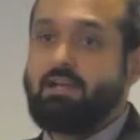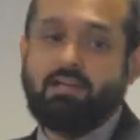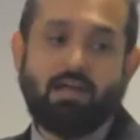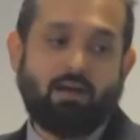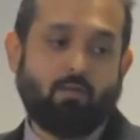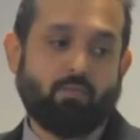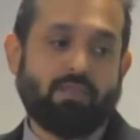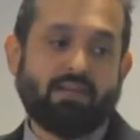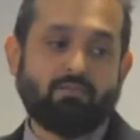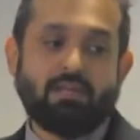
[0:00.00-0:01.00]
Now
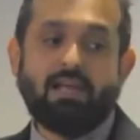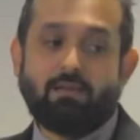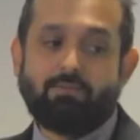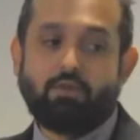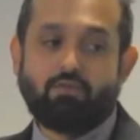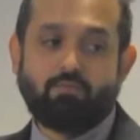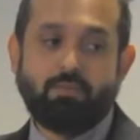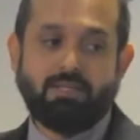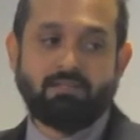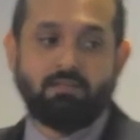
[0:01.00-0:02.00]
that will help you to
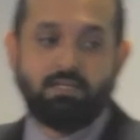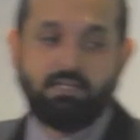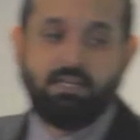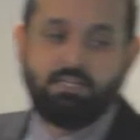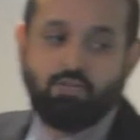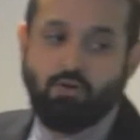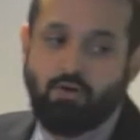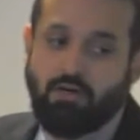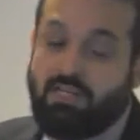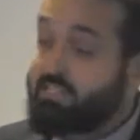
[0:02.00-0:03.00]
basically get
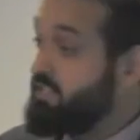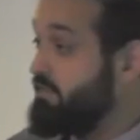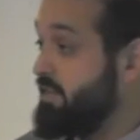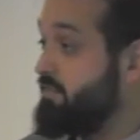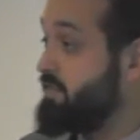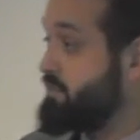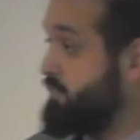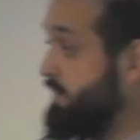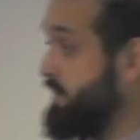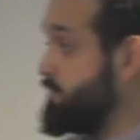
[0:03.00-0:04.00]
your LTV if
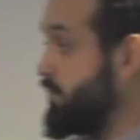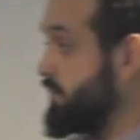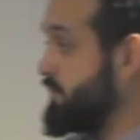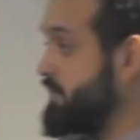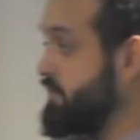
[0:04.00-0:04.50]
it's really important.